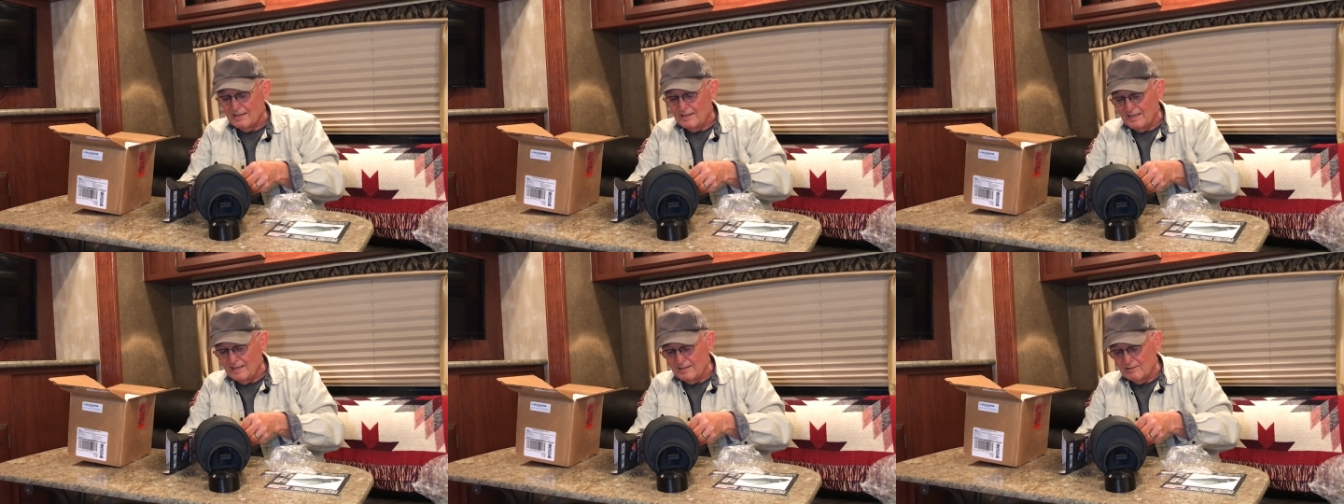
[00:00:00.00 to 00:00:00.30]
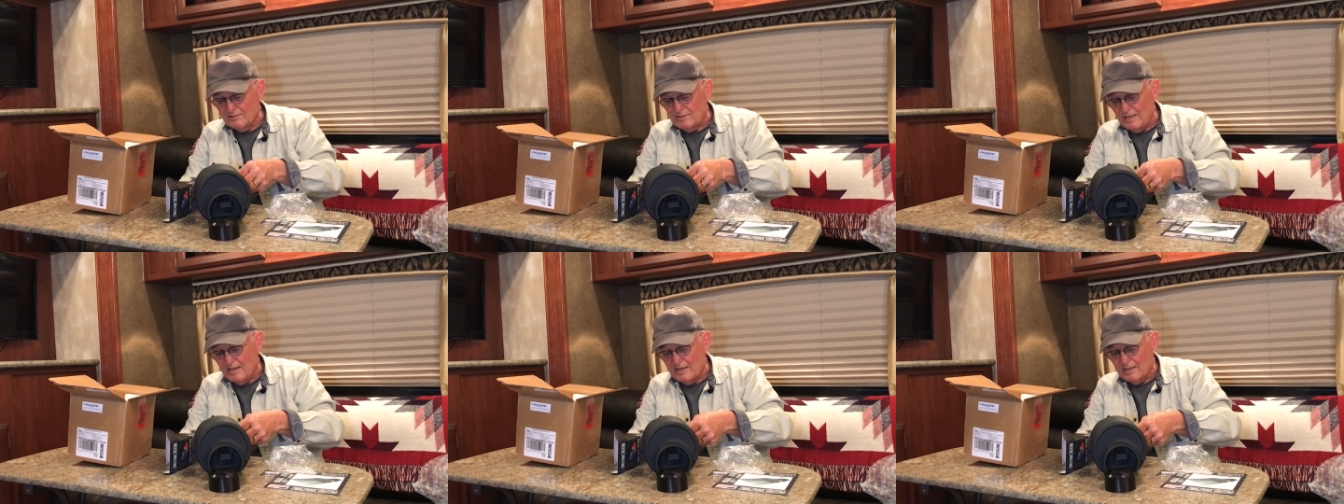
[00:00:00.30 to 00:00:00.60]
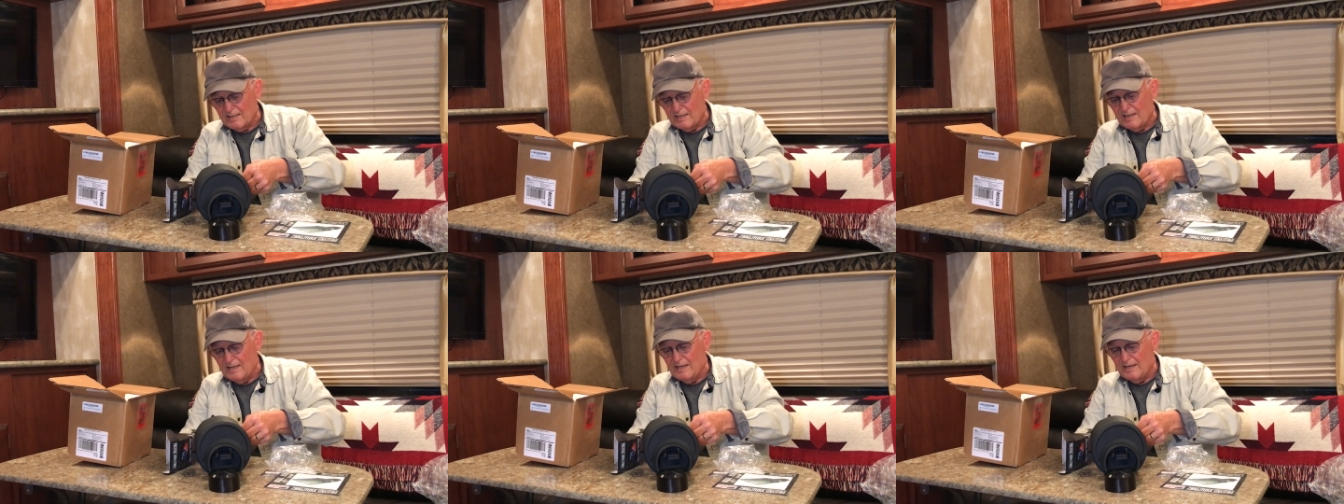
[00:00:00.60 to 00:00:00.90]
It'll
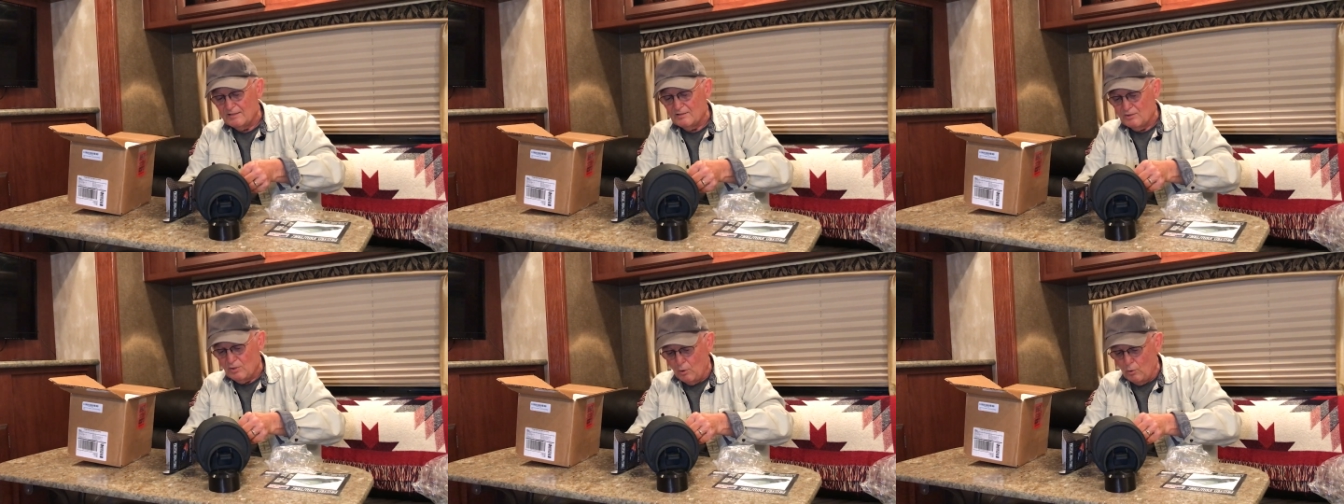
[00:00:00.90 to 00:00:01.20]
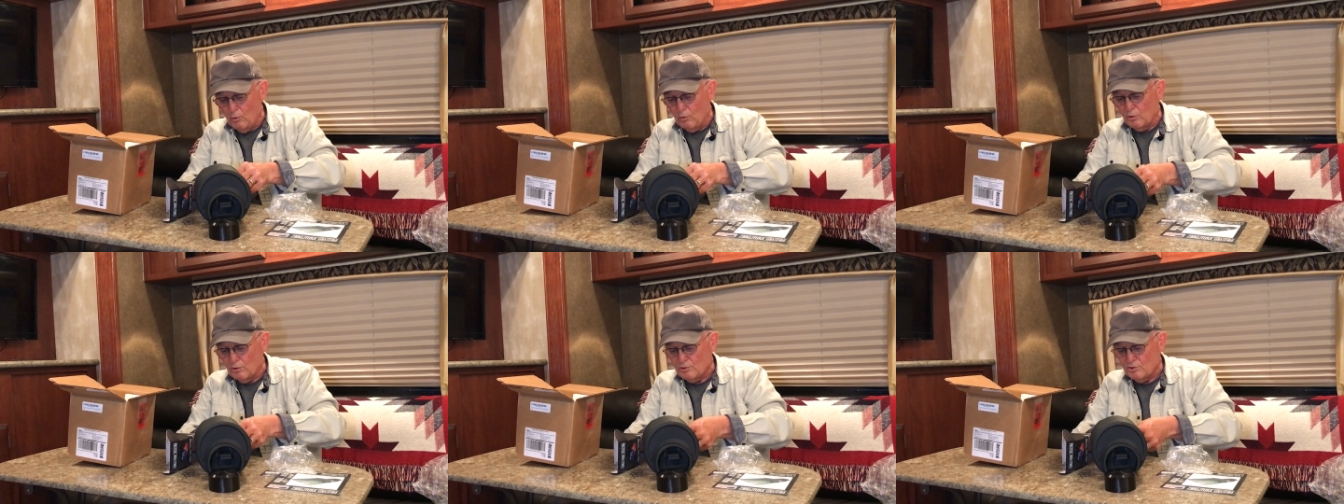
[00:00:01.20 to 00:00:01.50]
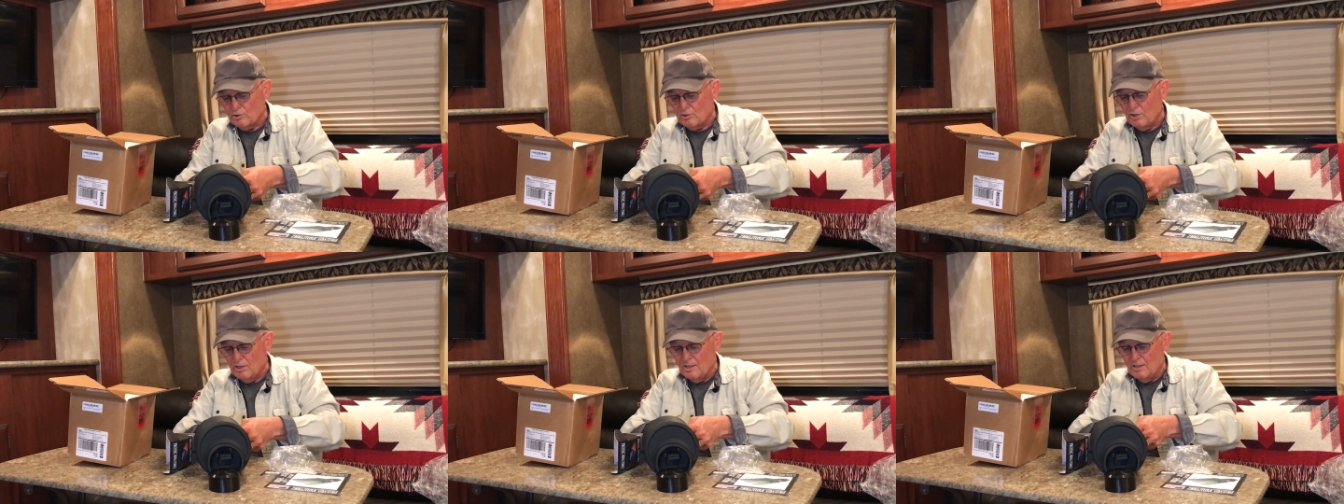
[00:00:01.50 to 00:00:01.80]
take a
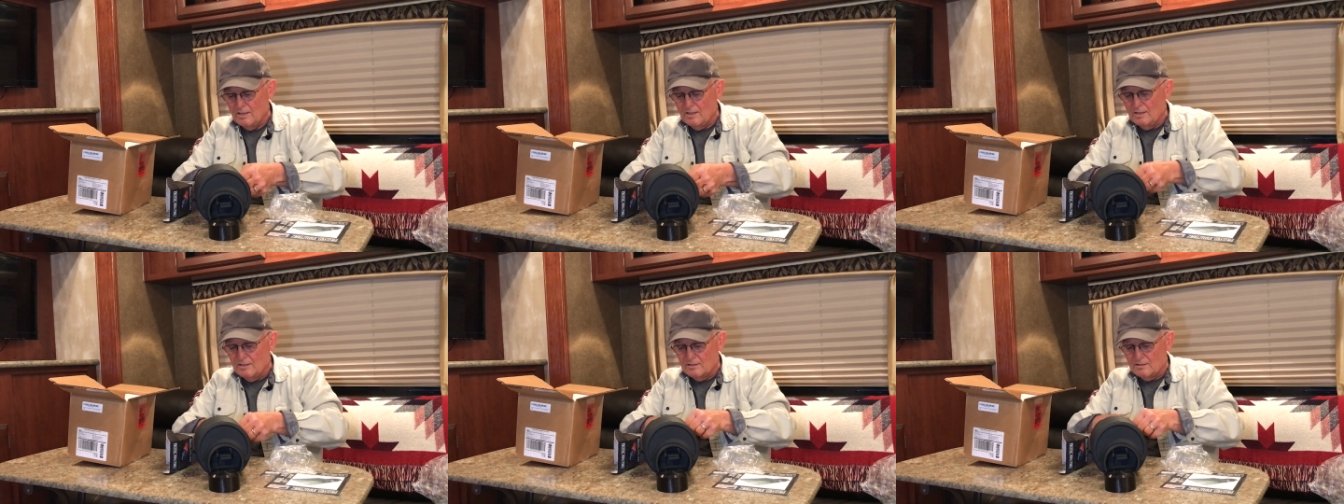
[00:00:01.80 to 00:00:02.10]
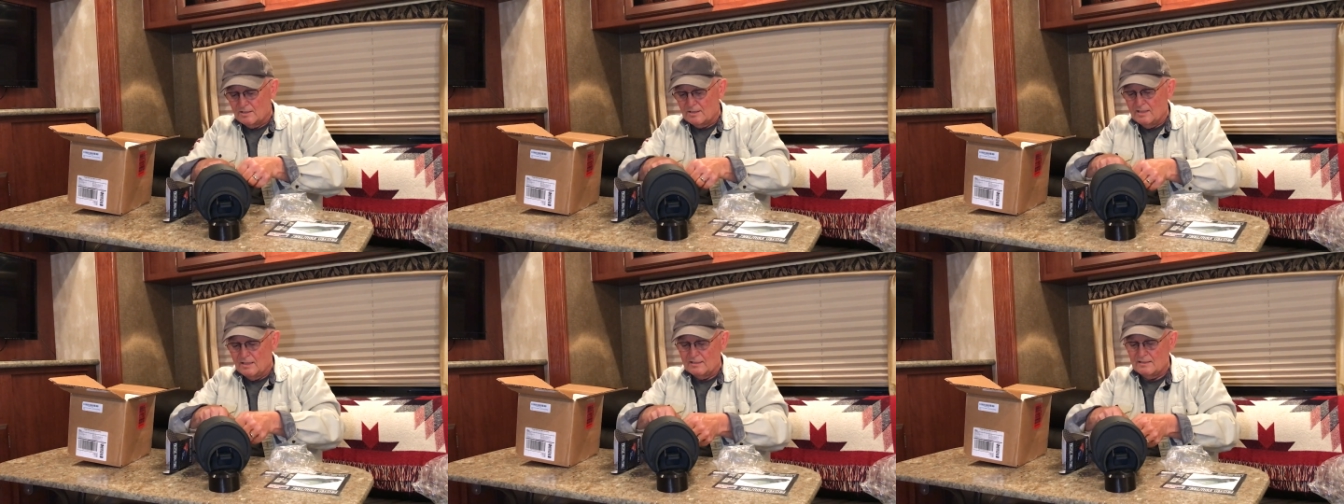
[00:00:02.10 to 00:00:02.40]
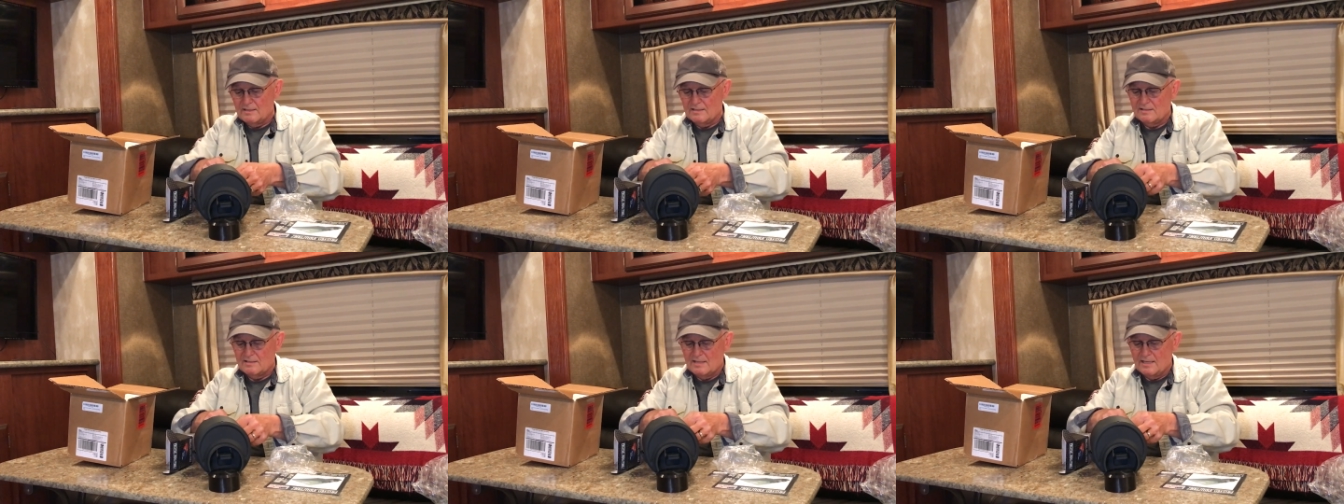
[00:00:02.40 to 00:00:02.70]
torch to
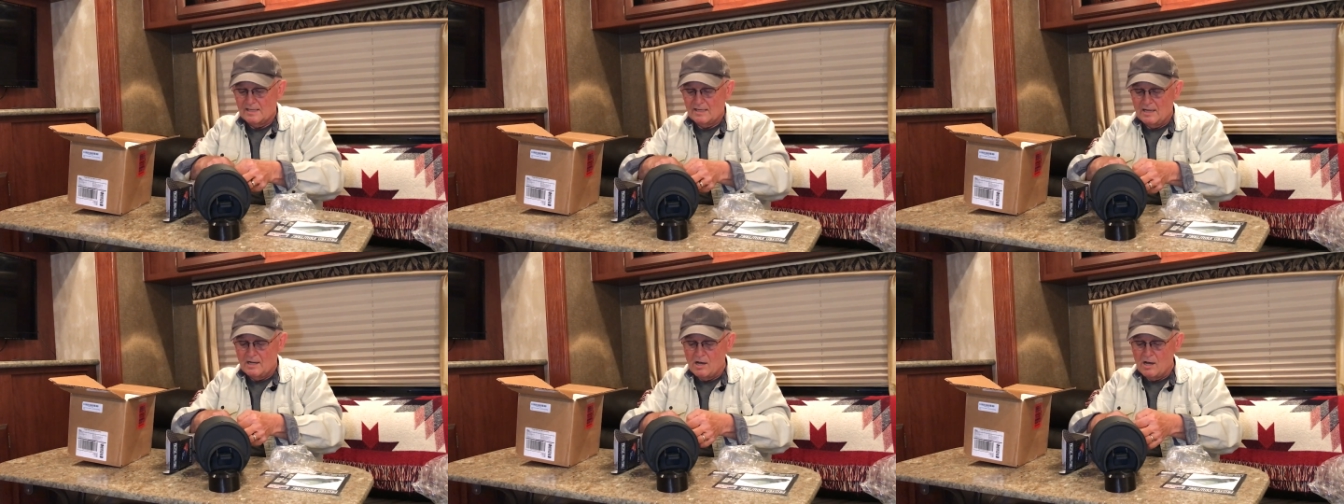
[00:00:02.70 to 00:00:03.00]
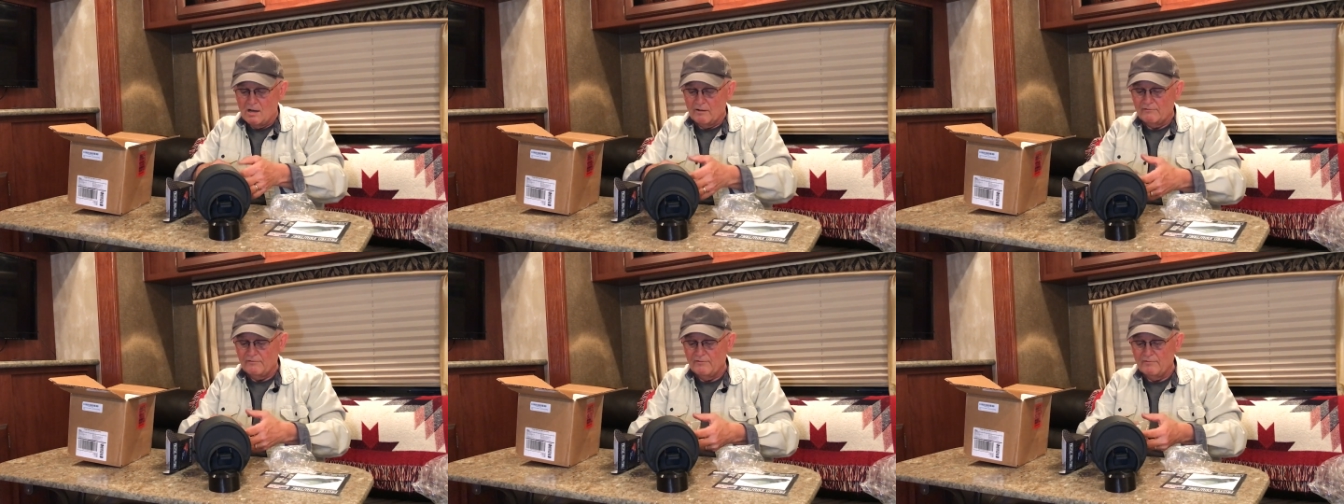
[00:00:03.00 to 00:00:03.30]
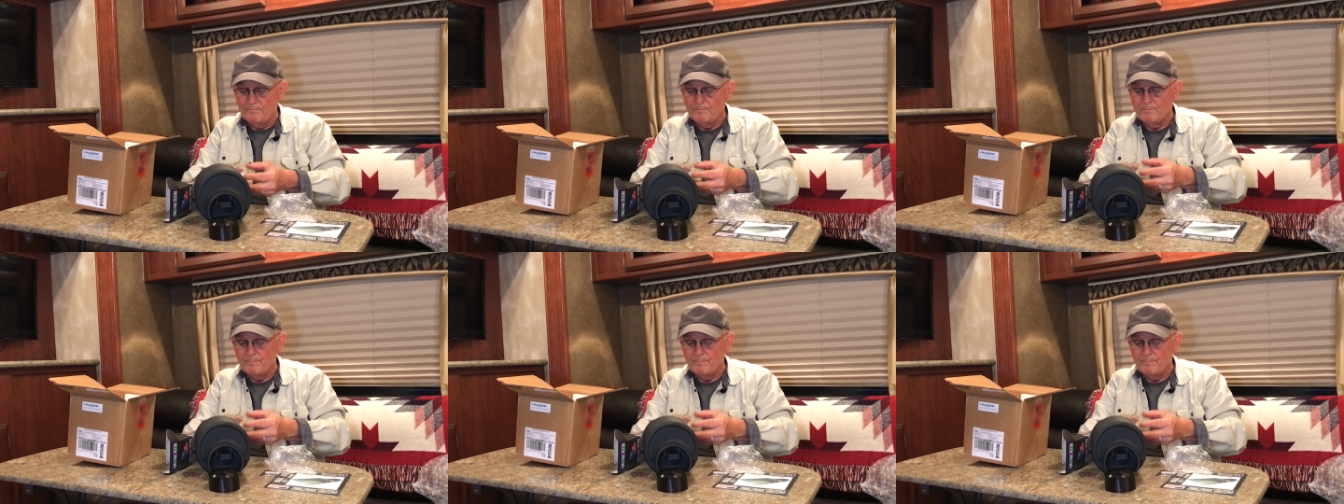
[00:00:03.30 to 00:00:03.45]
cut this thing off.